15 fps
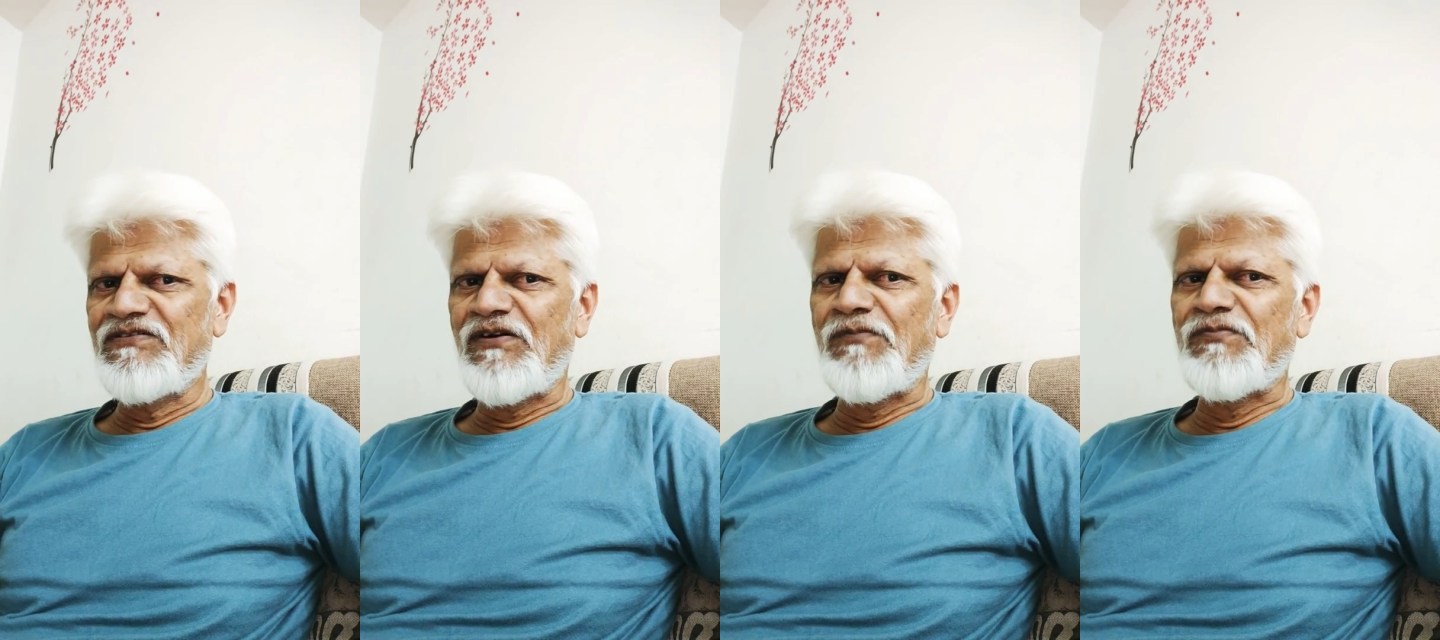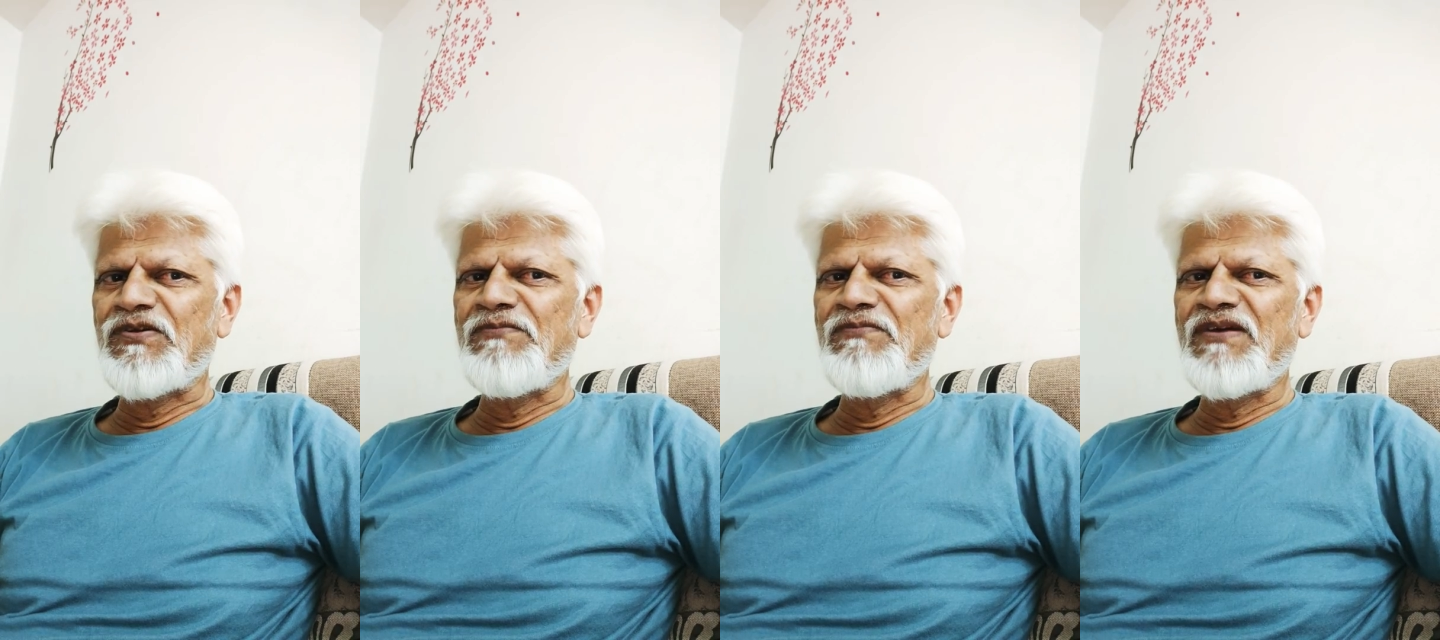
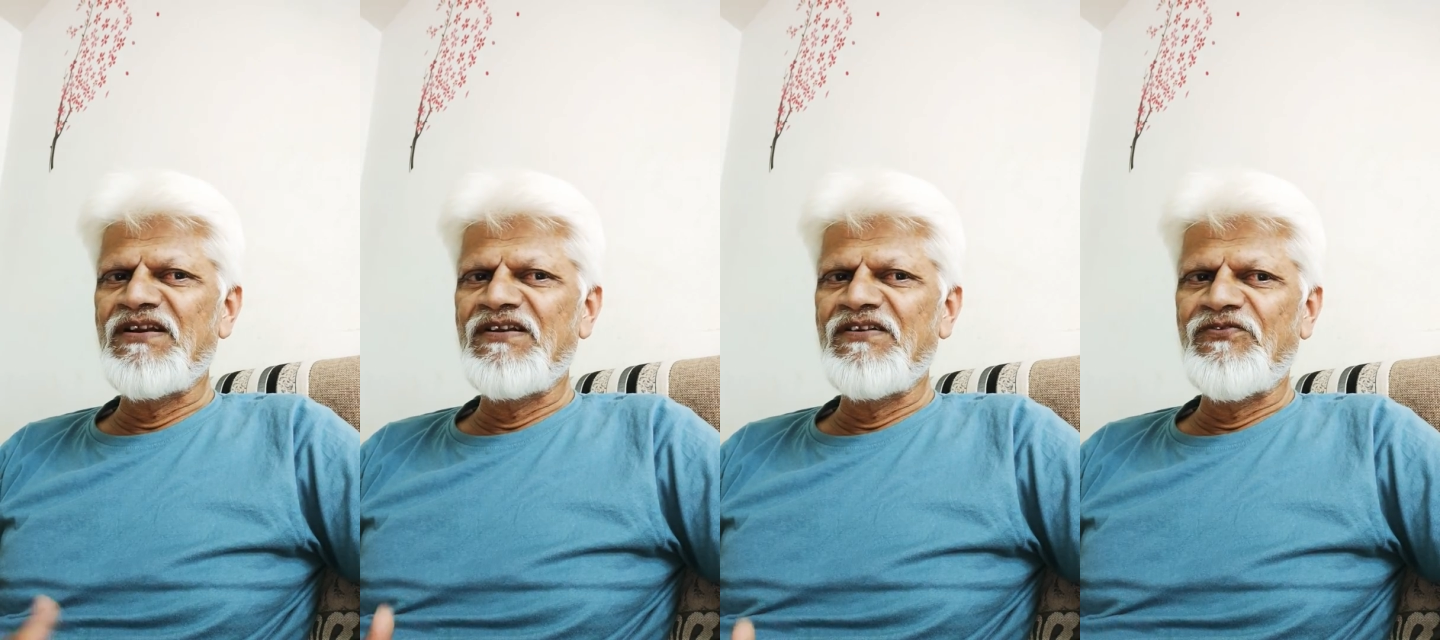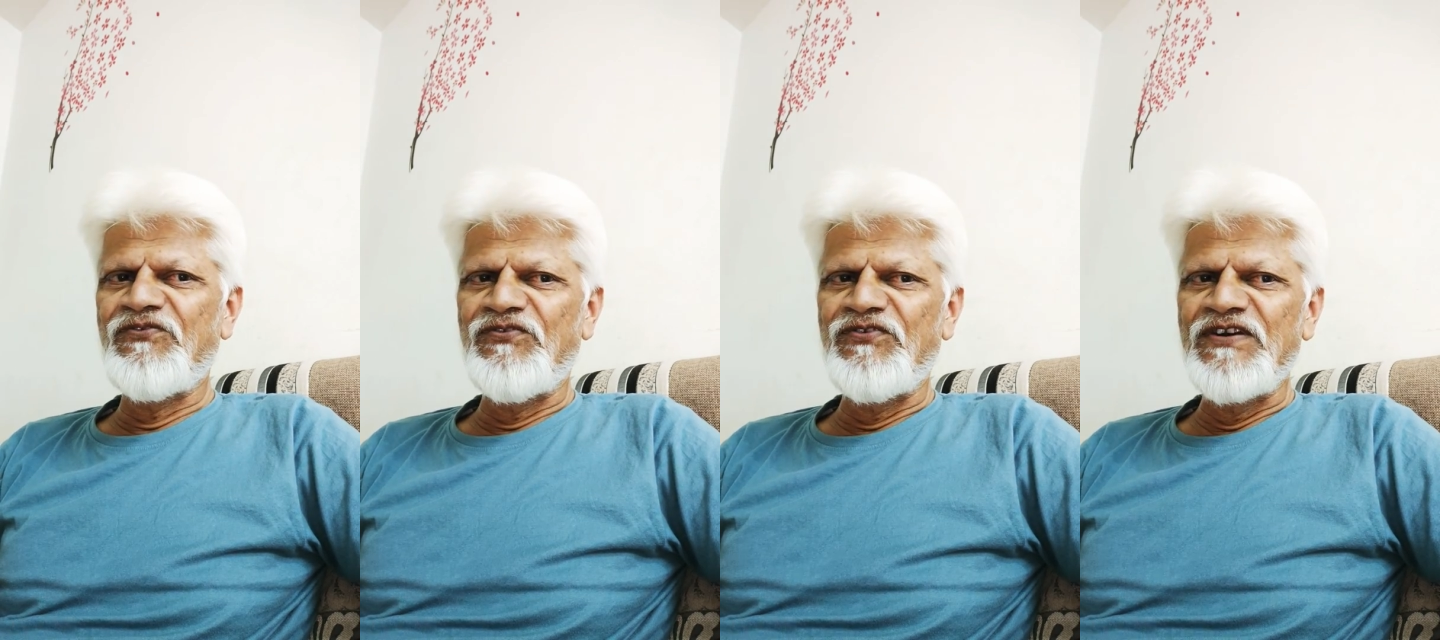optimal
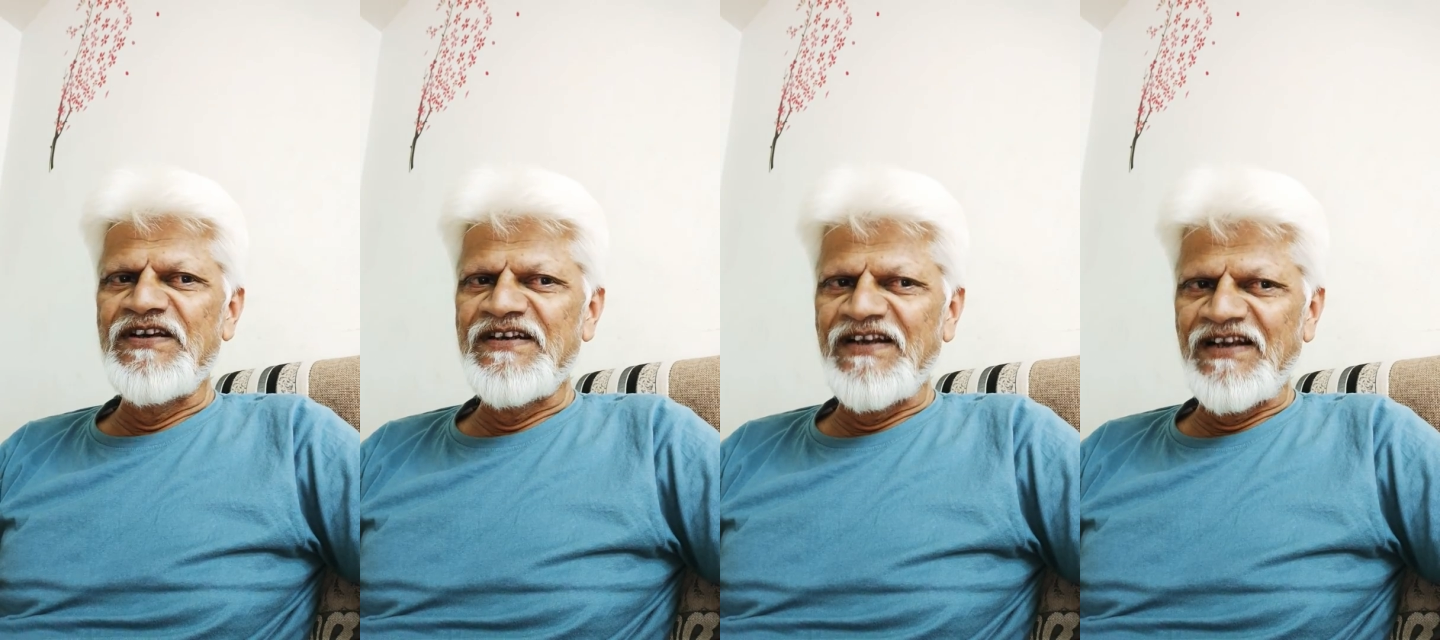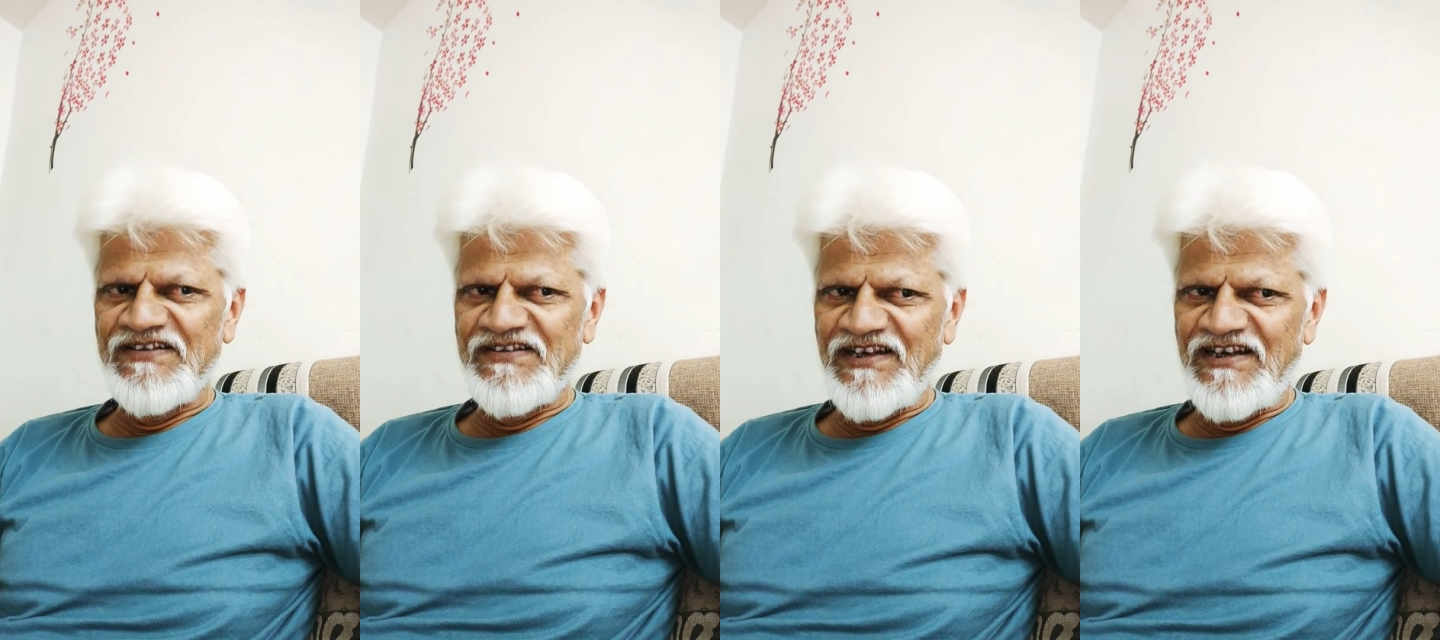fleet
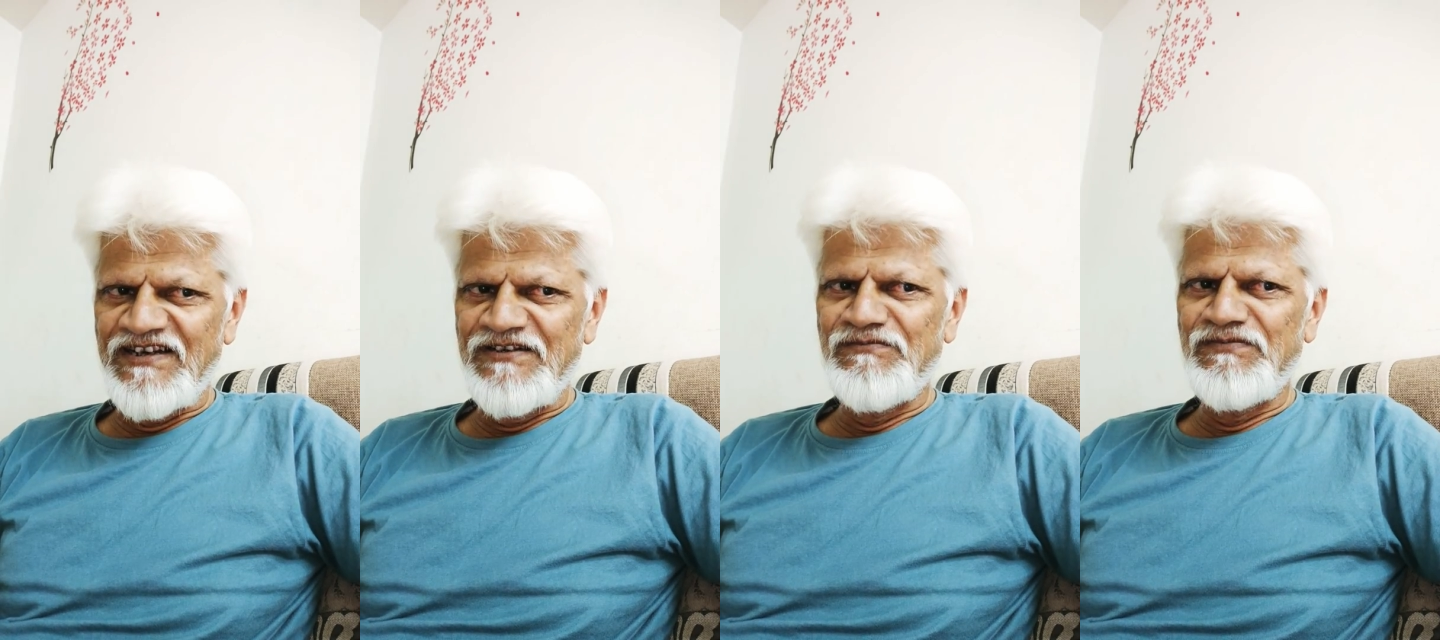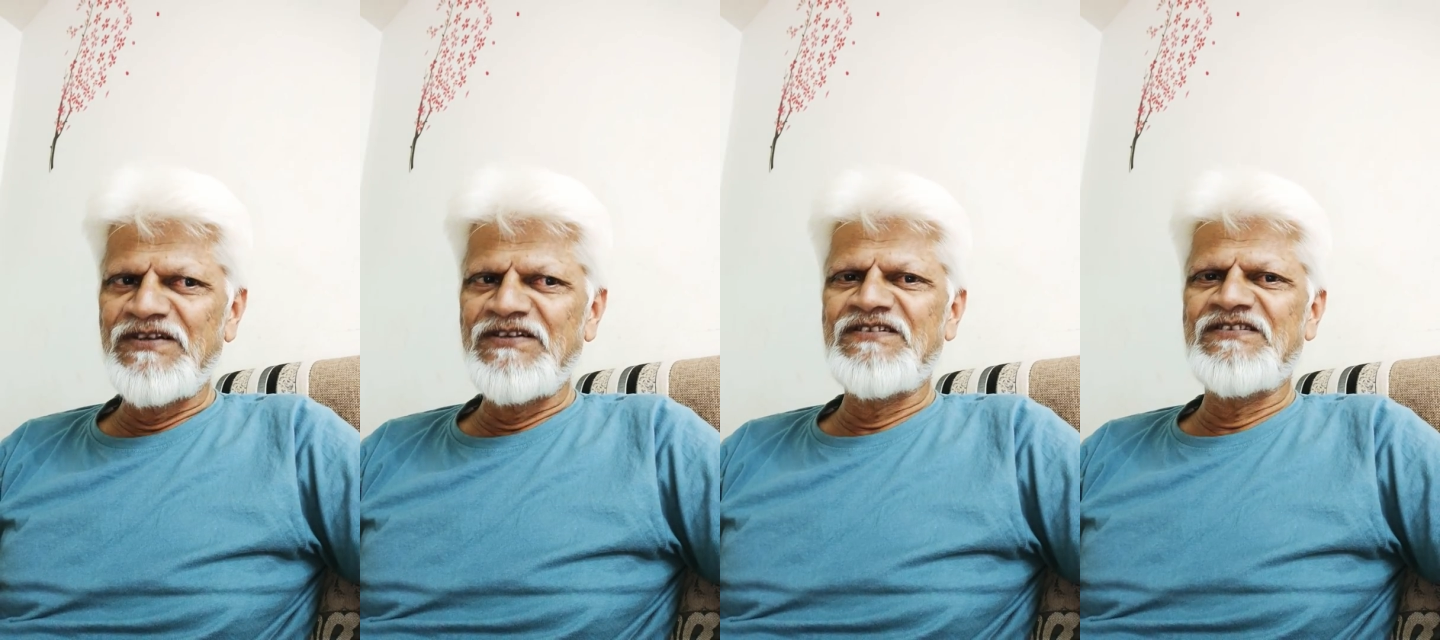
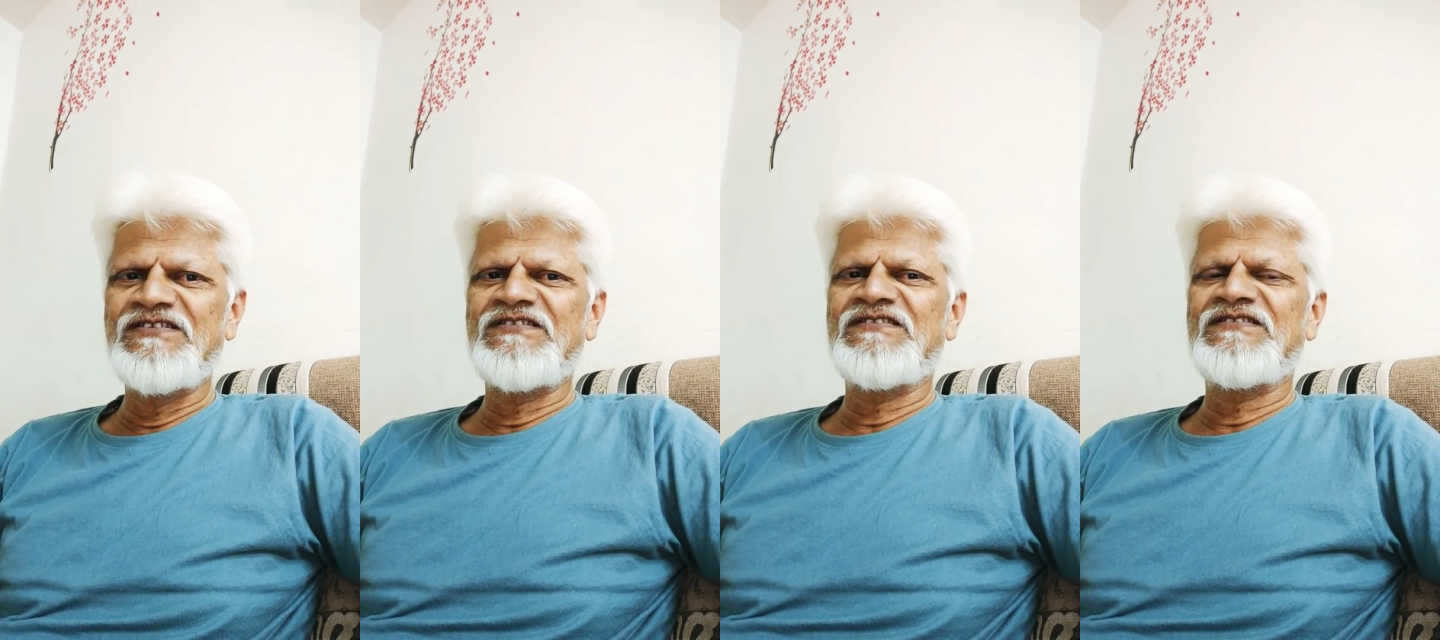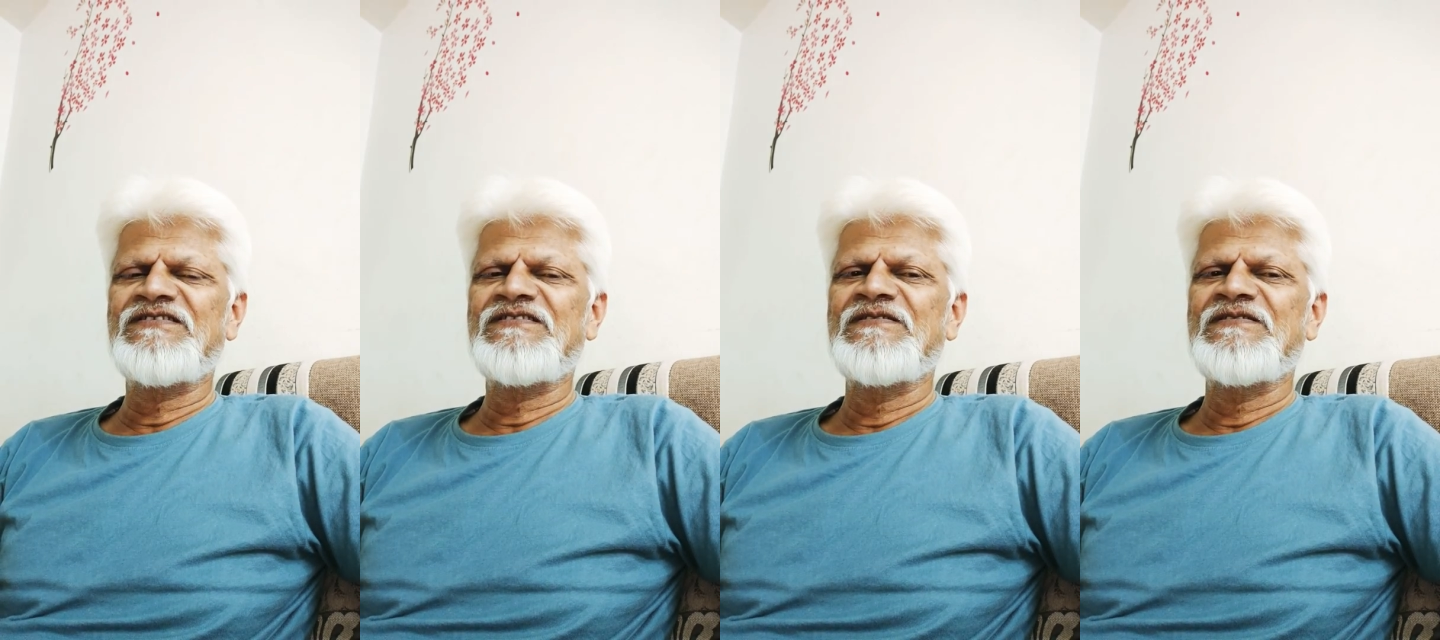assignments,